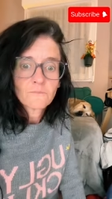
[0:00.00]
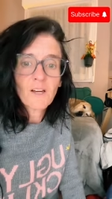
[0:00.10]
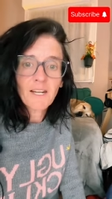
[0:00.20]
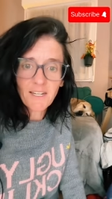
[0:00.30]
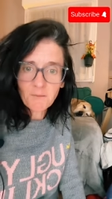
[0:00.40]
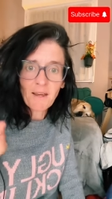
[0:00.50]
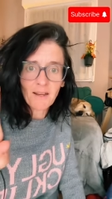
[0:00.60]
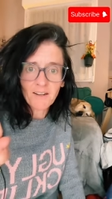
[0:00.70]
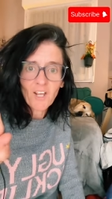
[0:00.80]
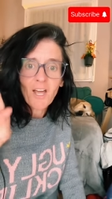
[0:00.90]
but any
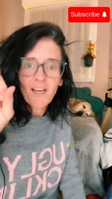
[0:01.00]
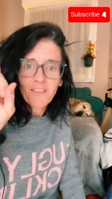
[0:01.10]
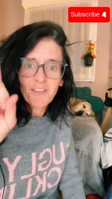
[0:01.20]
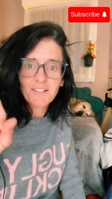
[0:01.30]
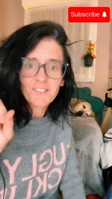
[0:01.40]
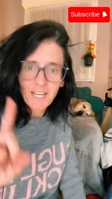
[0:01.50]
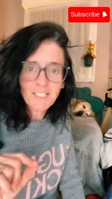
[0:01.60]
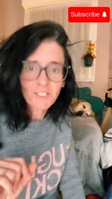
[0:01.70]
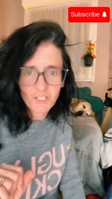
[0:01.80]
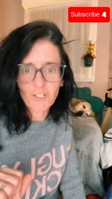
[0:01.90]
man that
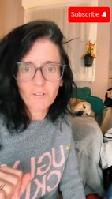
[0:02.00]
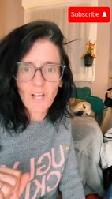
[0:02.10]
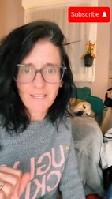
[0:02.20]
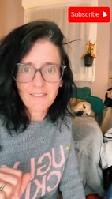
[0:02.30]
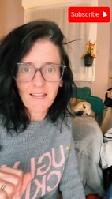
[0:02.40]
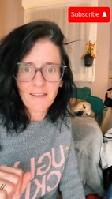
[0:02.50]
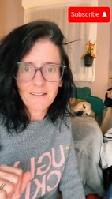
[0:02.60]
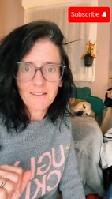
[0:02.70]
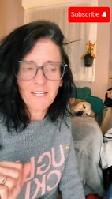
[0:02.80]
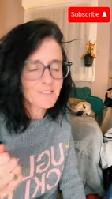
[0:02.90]
tests you like that
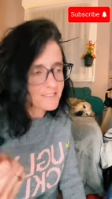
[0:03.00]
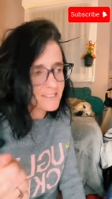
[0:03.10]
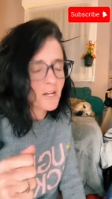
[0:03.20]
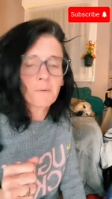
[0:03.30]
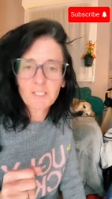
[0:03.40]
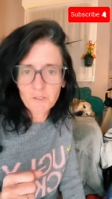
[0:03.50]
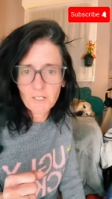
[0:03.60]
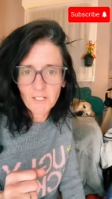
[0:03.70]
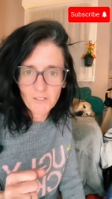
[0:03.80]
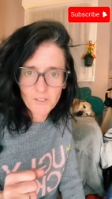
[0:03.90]
and sees how much you
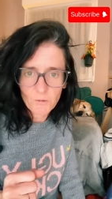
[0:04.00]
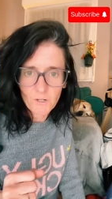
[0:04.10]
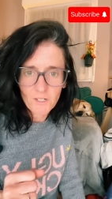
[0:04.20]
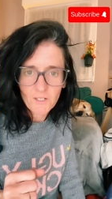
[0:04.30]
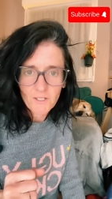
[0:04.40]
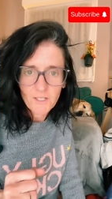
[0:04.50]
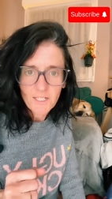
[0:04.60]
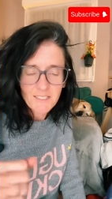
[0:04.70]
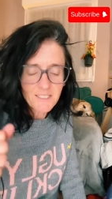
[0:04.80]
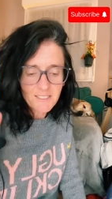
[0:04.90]
can endure
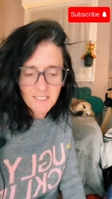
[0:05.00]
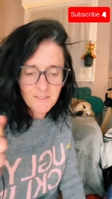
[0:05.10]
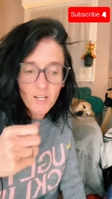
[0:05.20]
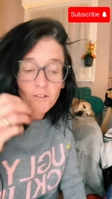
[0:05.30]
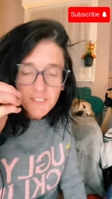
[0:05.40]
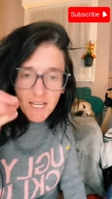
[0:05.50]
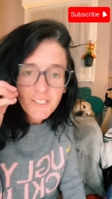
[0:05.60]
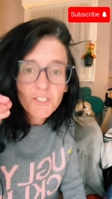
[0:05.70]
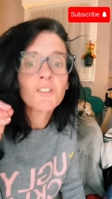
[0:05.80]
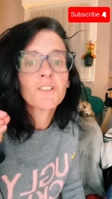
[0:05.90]
to see they're
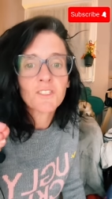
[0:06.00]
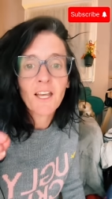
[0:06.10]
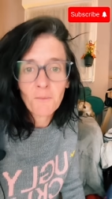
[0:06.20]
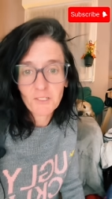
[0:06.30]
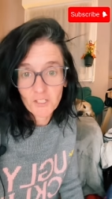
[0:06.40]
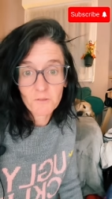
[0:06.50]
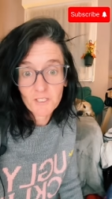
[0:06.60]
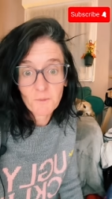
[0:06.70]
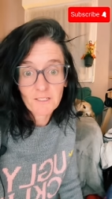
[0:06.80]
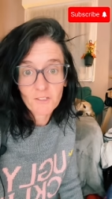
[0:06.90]
testing you to see how much you
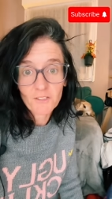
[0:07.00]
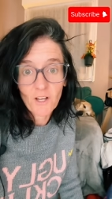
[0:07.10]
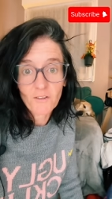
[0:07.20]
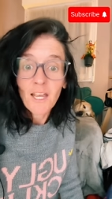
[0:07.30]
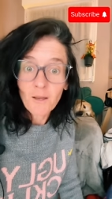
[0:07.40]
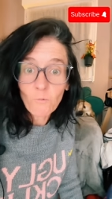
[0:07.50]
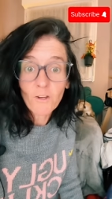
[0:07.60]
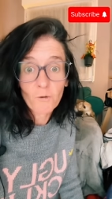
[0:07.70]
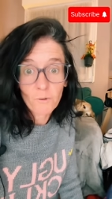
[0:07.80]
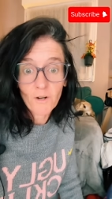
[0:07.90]
respect yourself and what
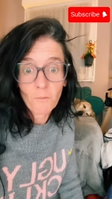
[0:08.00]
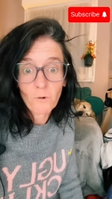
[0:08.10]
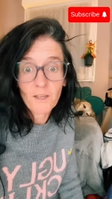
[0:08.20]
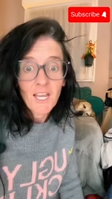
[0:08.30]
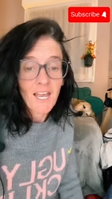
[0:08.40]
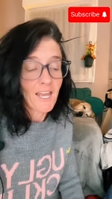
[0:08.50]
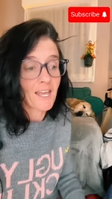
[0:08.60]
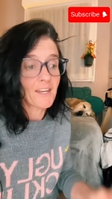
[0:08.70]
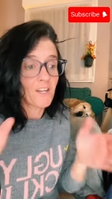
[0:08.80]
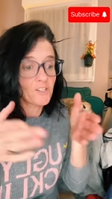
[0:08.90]
you'll put up with.
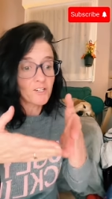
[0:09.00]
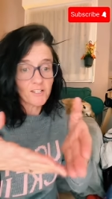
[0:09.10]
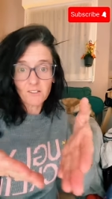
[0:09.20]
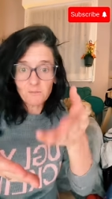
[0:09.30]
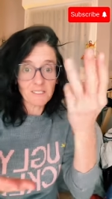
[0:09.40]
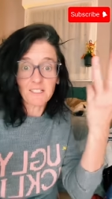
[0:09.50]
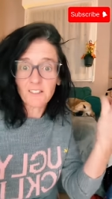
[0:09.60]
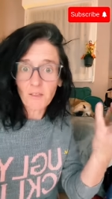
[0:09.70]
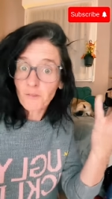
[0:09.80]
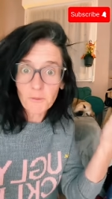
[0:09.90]
And you I mean these
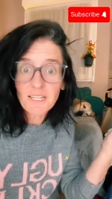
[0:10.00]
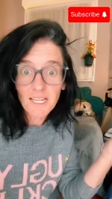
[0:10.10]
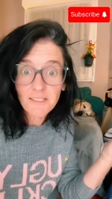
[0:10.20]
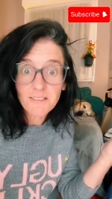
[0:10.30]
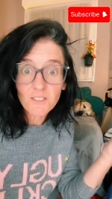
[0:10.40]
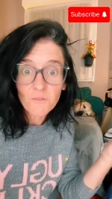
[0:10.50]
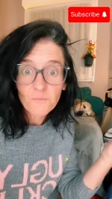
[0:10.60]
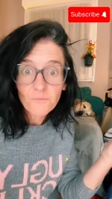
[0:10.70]
had three kids,